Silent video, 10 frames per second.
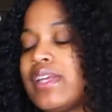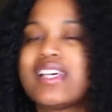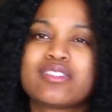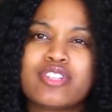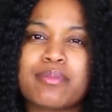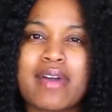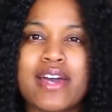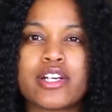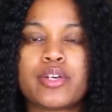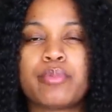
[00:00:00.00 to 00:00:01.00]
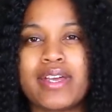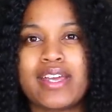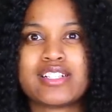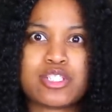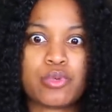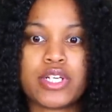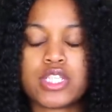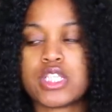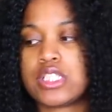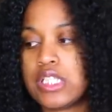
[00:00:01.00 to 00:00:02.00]
It doesn't really matter, but I just wanted
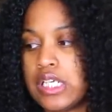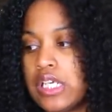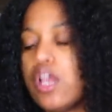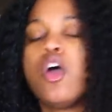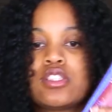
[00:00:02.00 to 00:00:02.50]
to see.